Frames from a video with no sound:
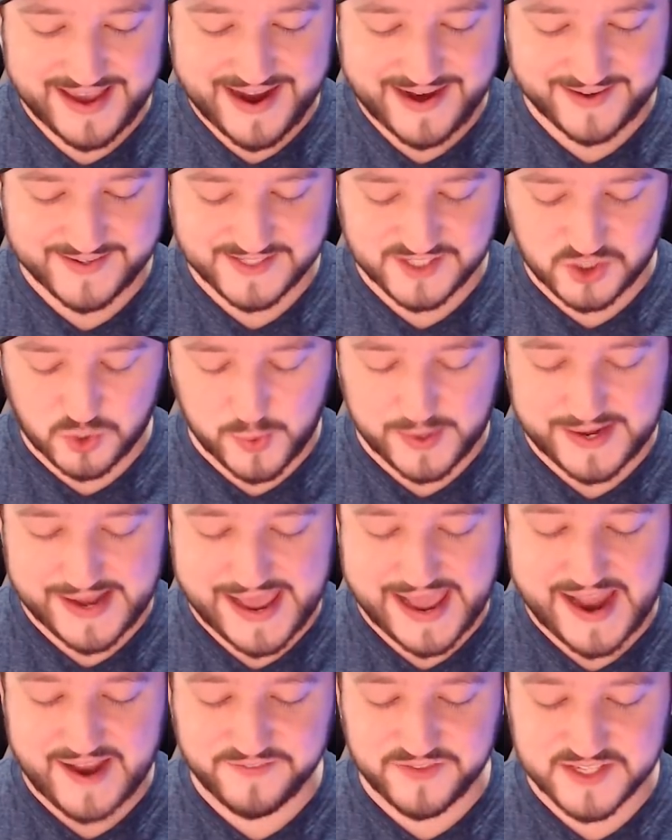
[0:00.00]
It doesn't quite
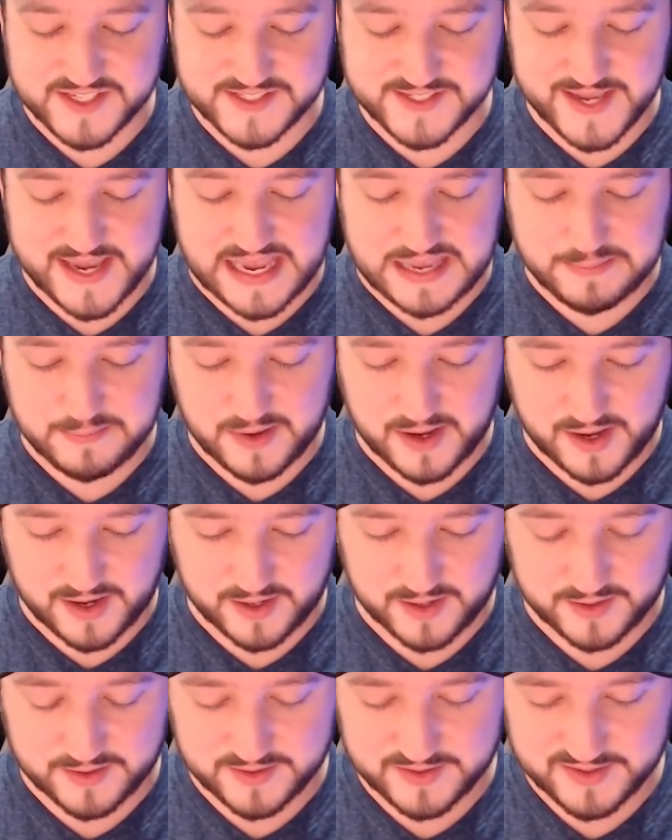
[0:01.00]
have the same,
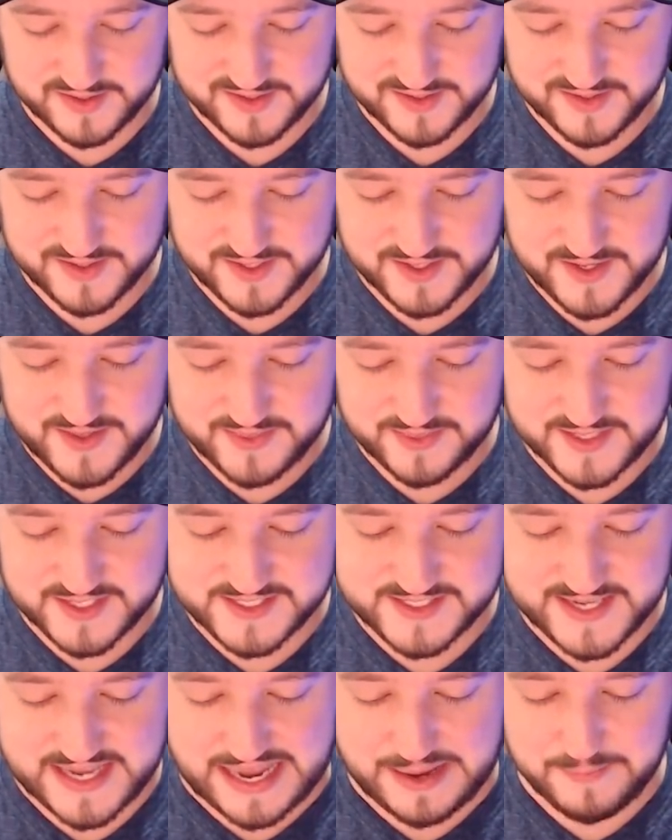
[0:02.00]
uh, the
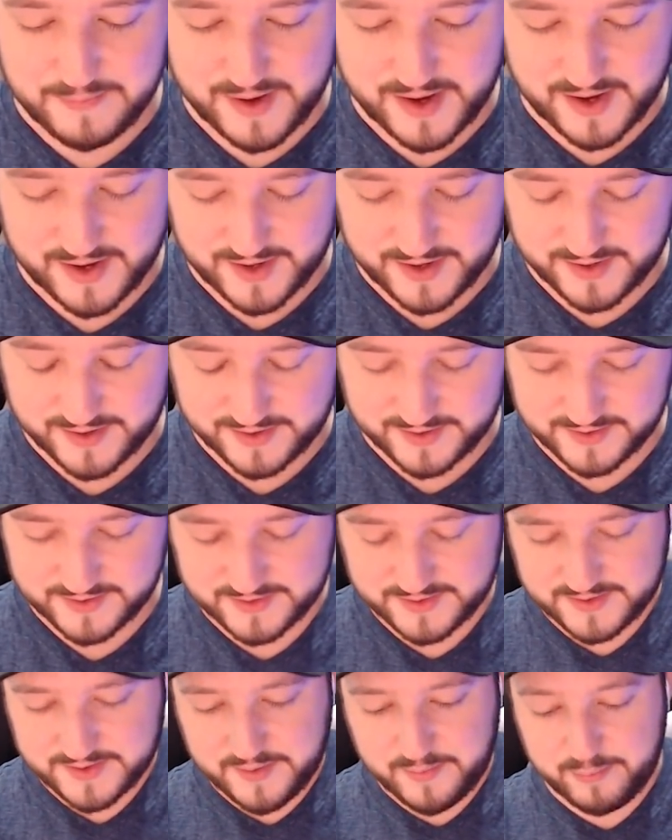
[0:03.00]
same uh,
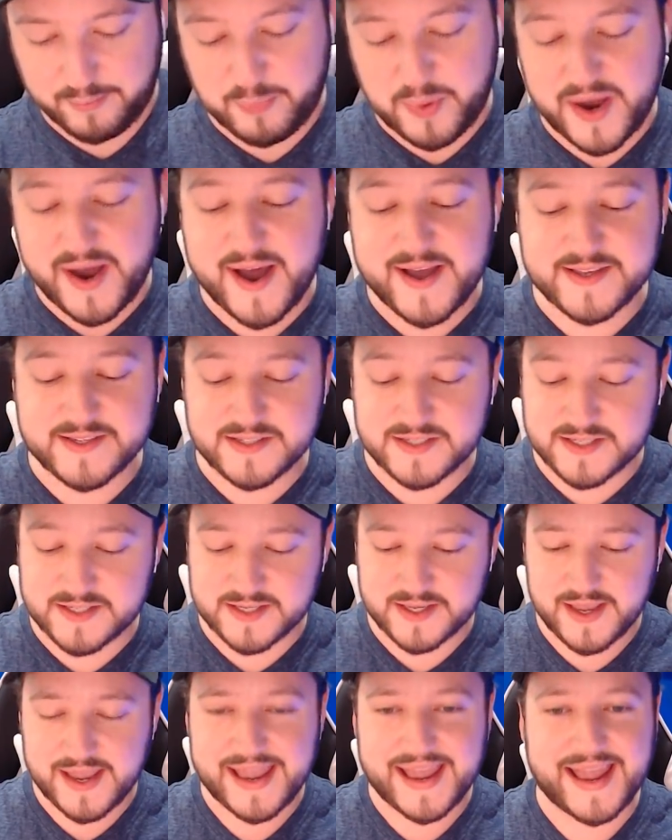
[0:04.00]

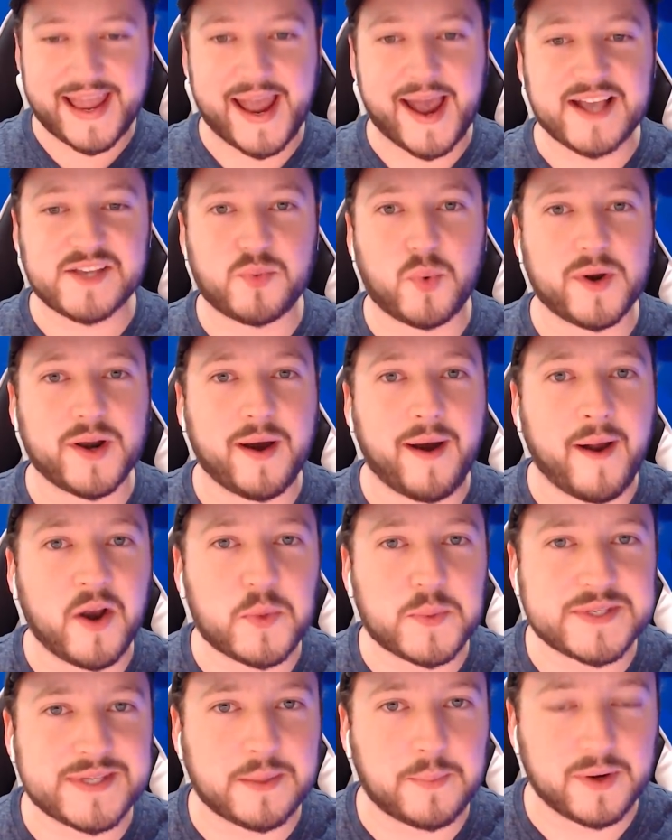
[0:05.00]
buzz as one
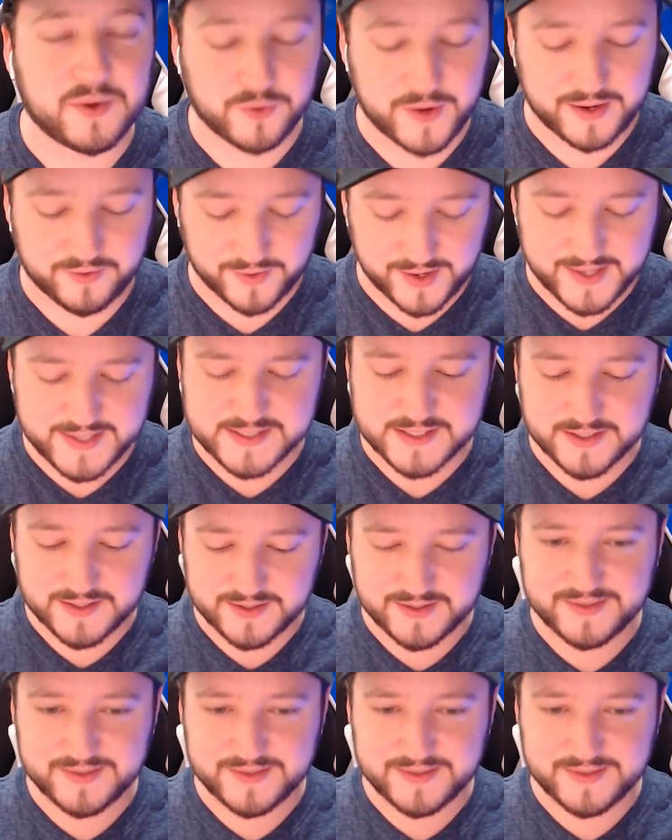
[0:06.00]
hundred percent win rate, right?